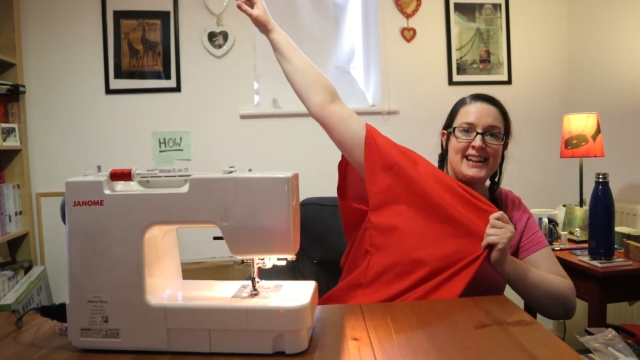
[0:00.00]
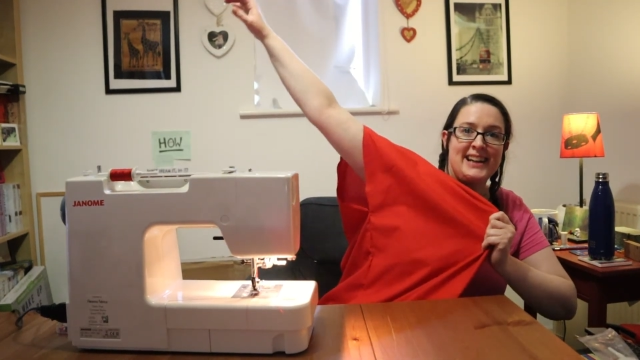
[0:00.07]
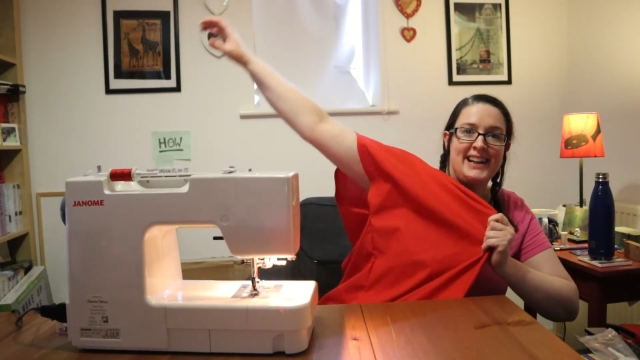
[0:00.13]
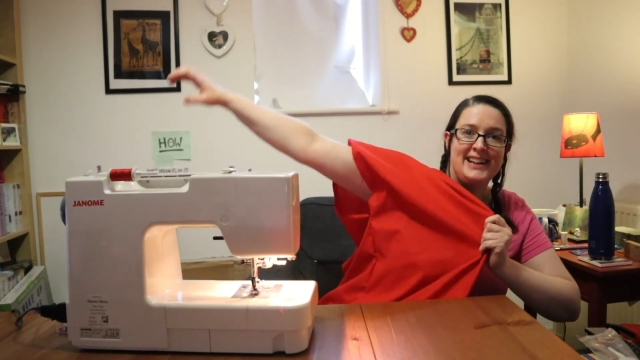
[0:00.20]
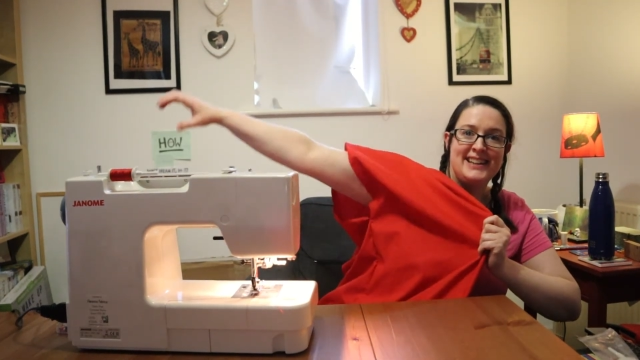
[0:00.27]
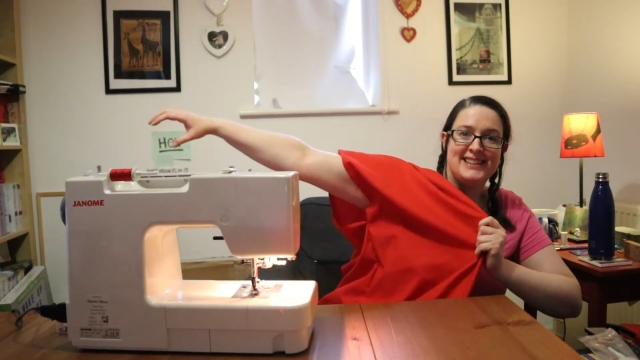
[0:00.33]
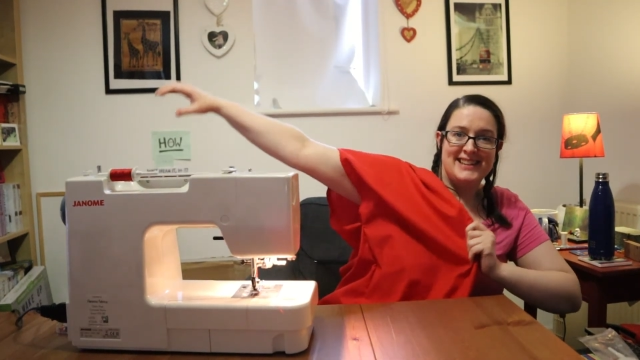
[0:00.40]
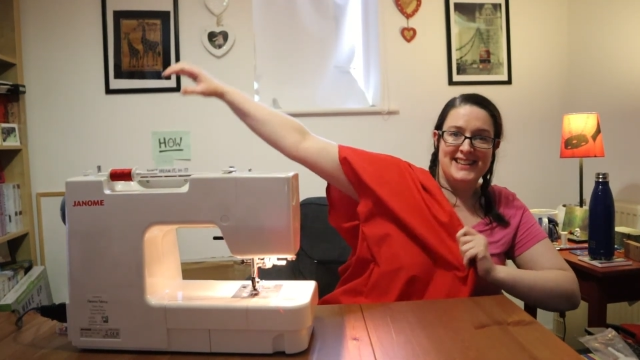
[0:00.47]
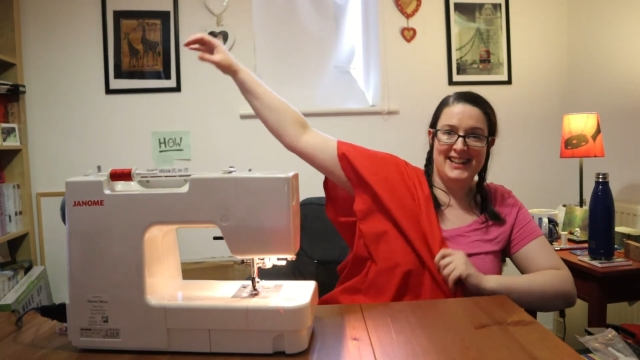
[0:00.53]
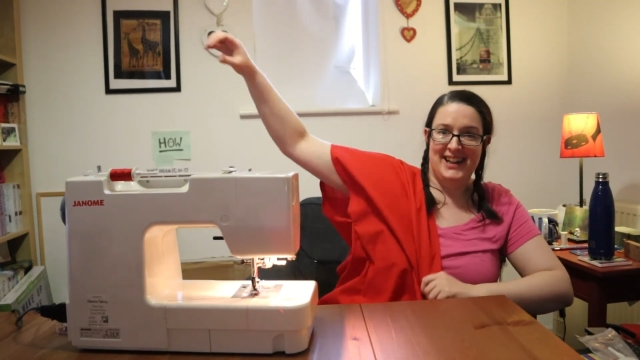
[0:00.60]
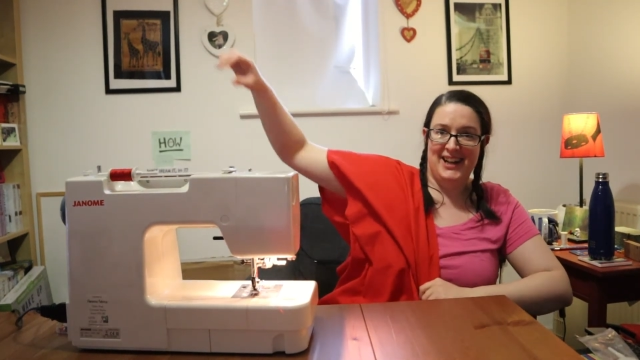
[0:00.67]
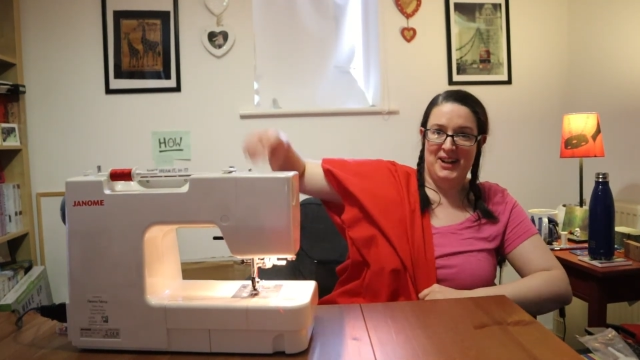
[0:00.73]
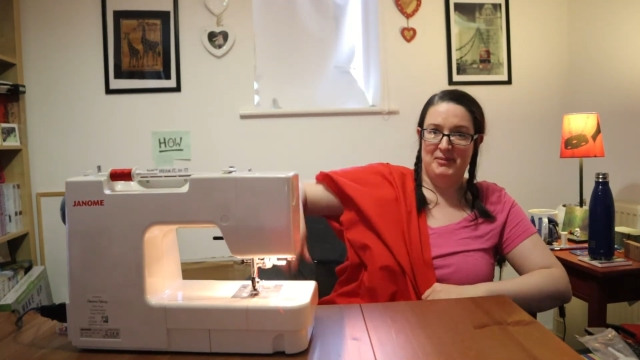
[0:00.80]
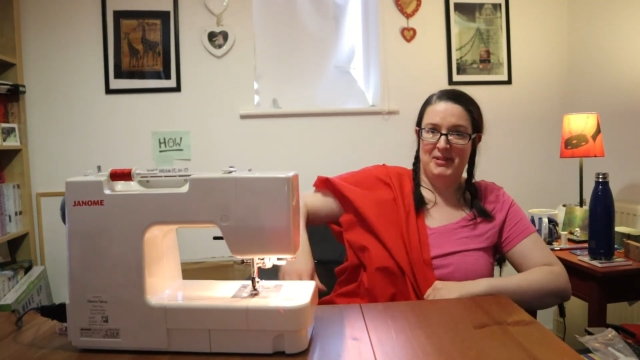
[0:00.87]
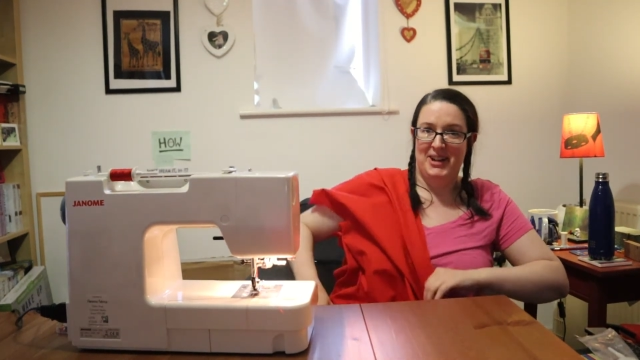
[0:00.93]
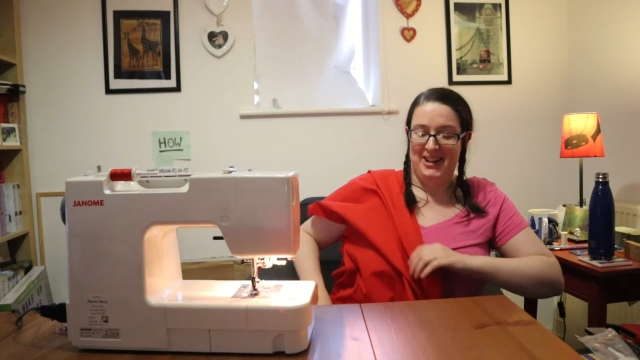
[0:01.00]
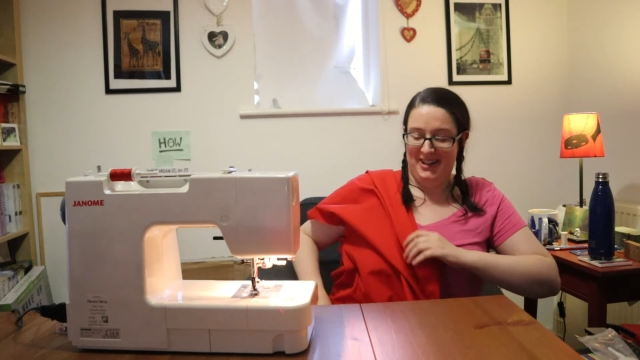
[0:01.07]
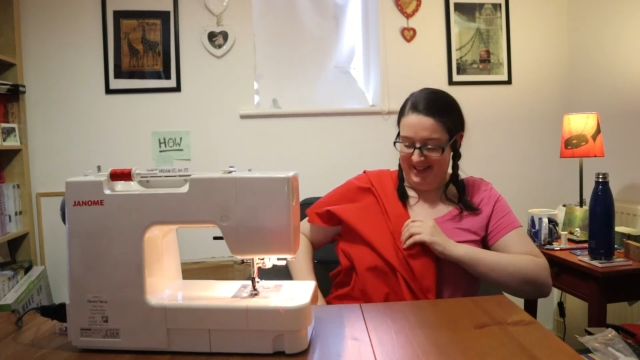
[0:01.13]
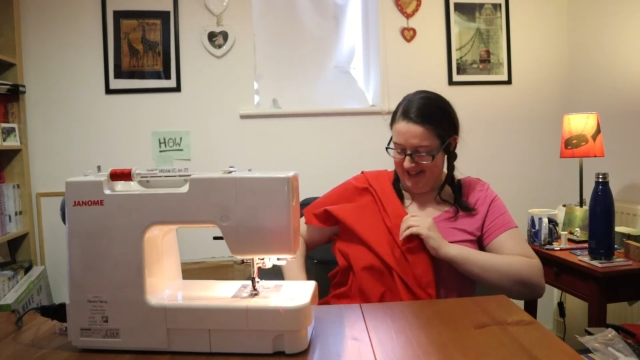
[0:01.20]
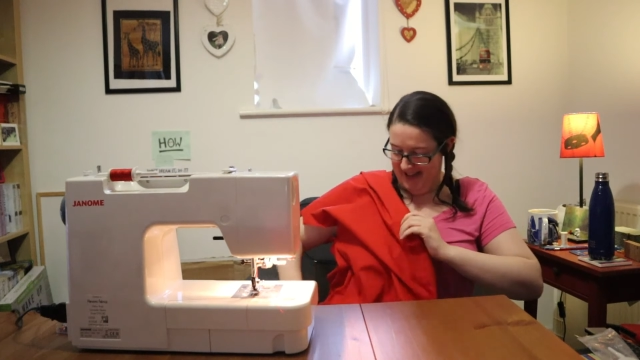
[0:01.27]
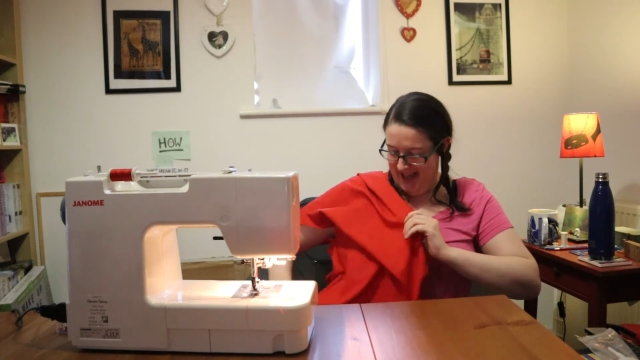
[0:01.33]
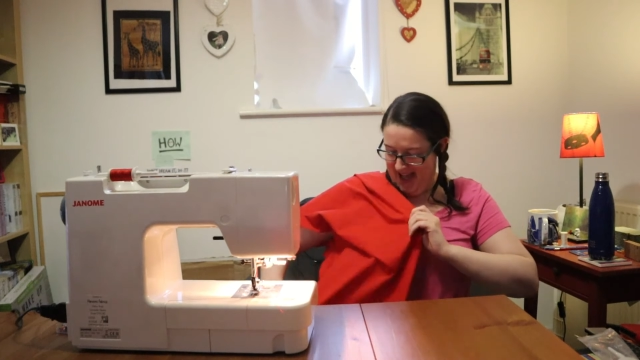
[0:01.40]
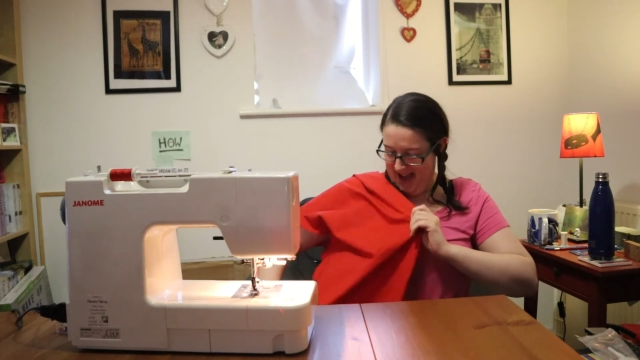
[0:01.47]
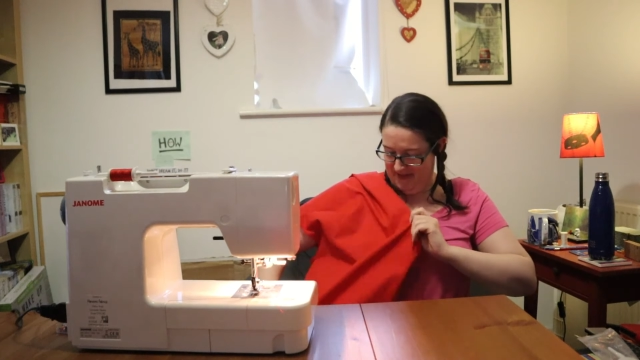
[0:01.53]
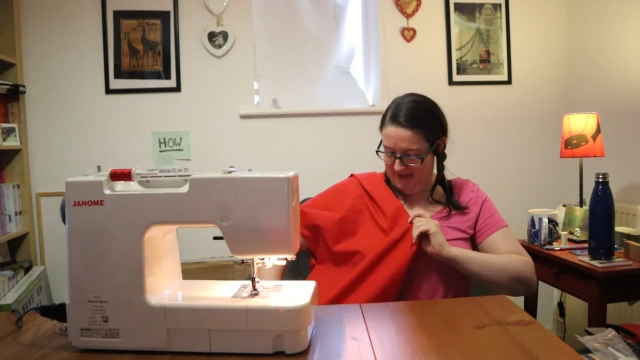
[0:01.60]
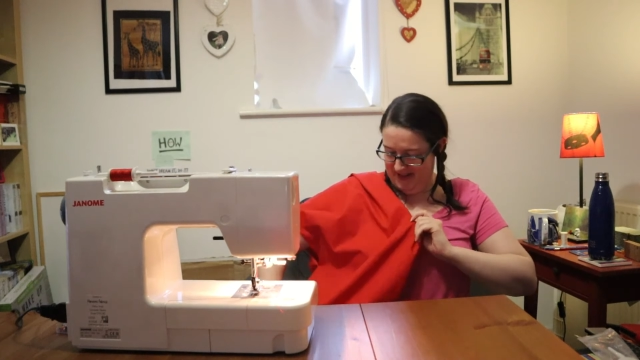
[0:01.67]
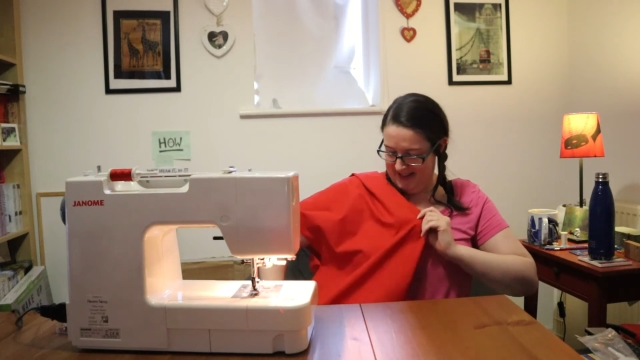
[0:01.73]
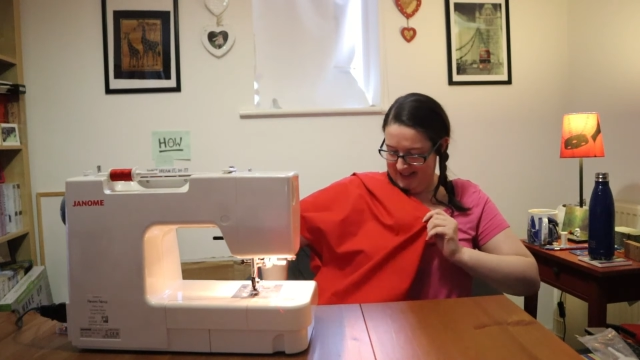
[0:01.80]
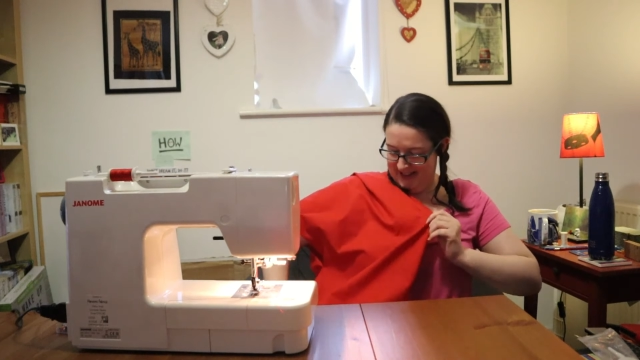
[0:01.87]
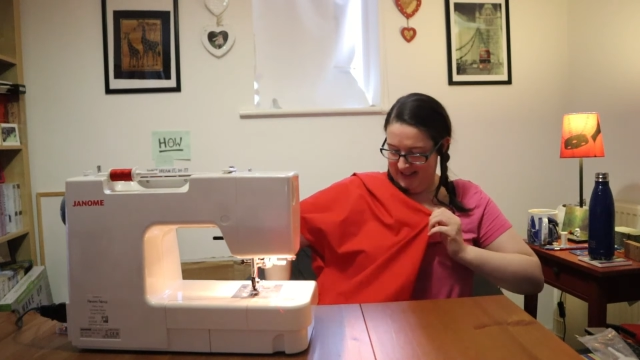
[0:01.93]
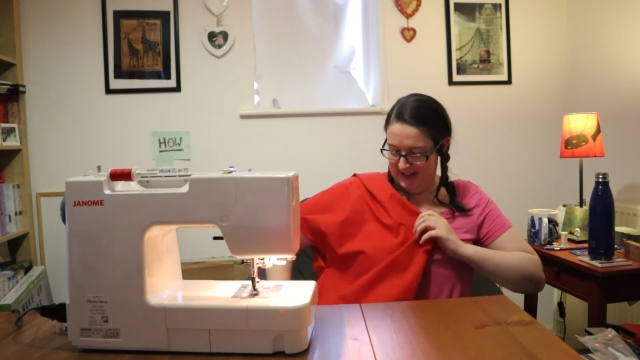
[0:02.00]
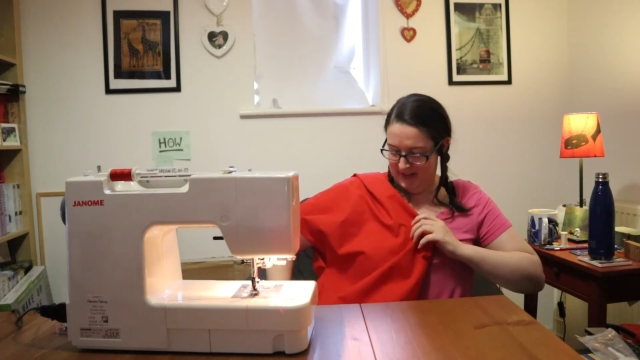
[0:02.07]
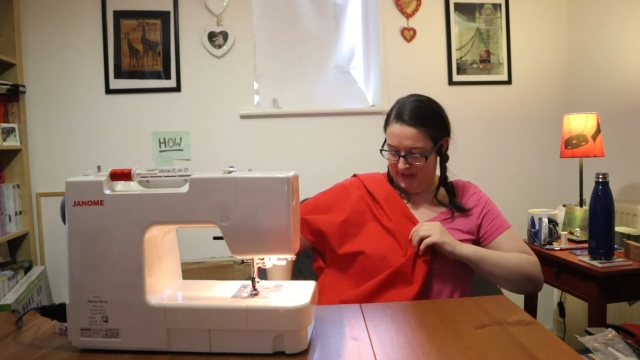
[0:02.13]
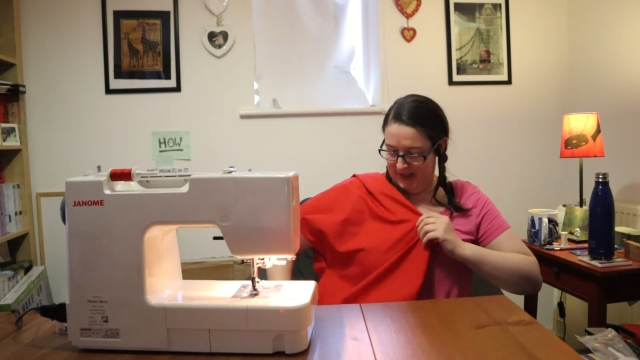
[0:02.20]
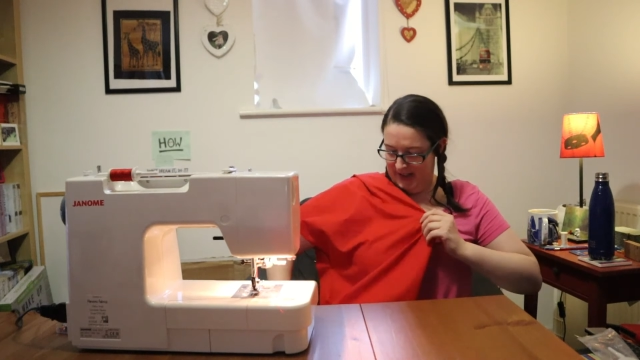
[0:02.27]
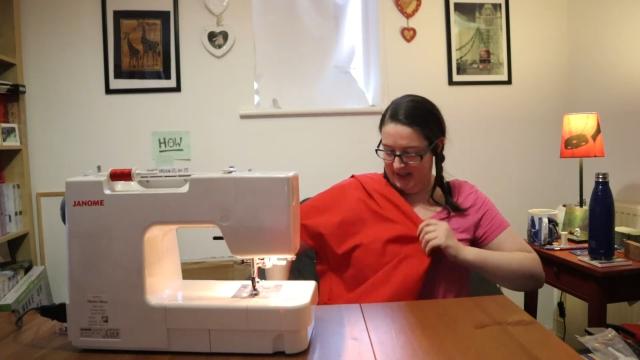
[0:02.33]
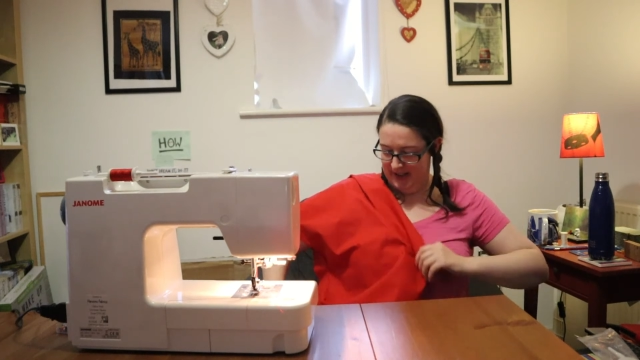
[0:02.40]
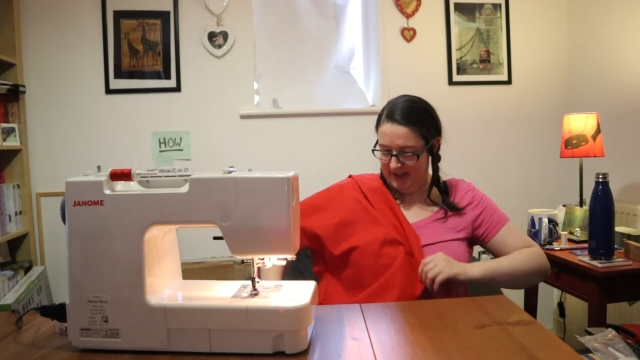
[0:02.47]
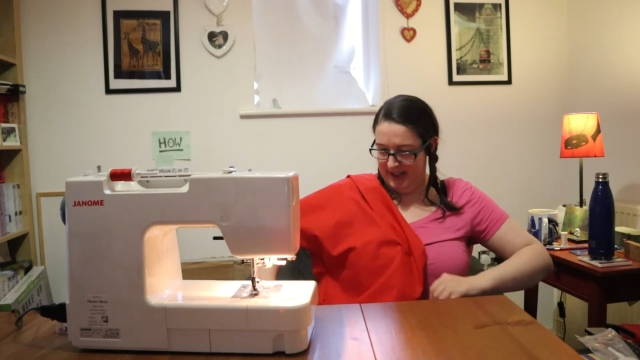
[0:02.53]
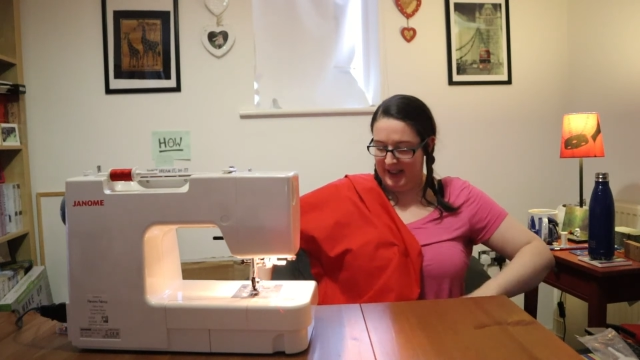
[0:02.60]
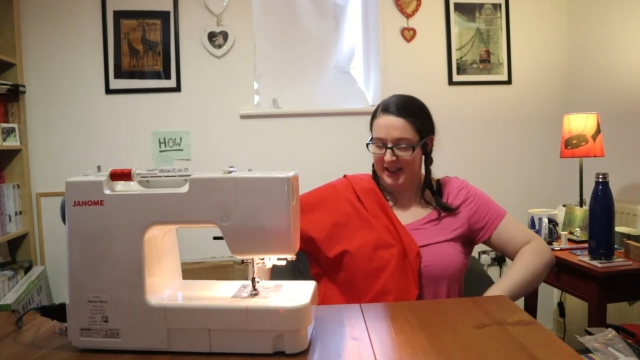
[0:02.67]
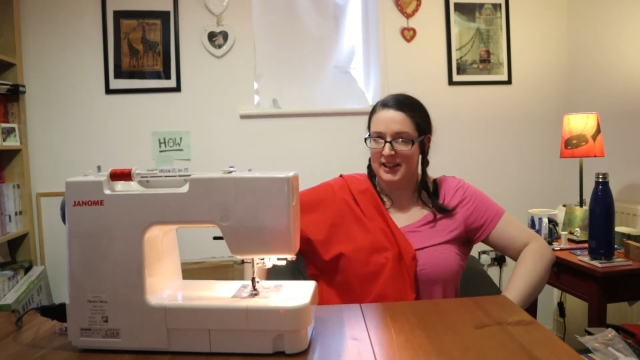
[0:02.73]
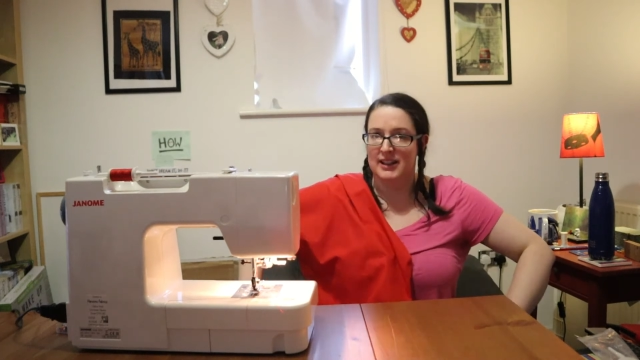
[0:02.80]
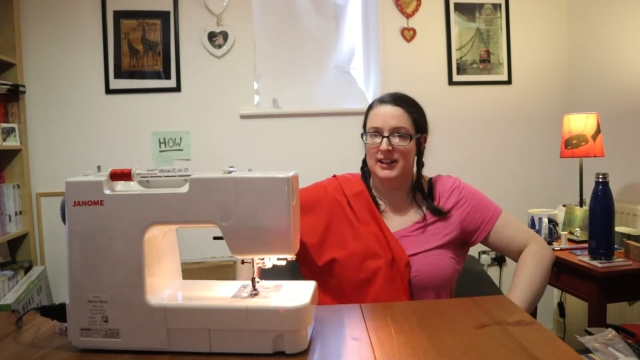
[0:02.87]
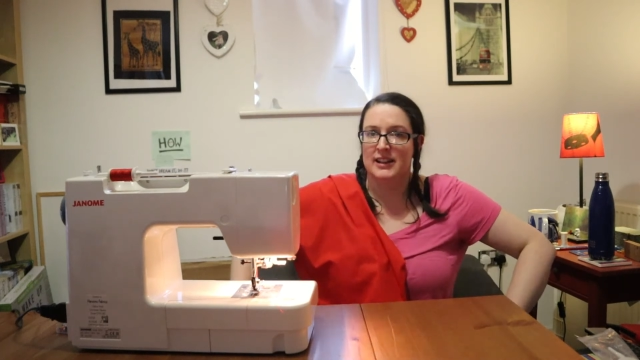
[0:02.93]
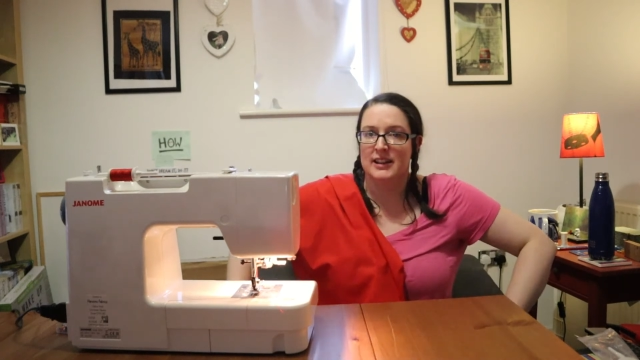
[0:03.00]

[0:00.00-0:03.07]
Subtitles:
Here's the armhole, everything's fine.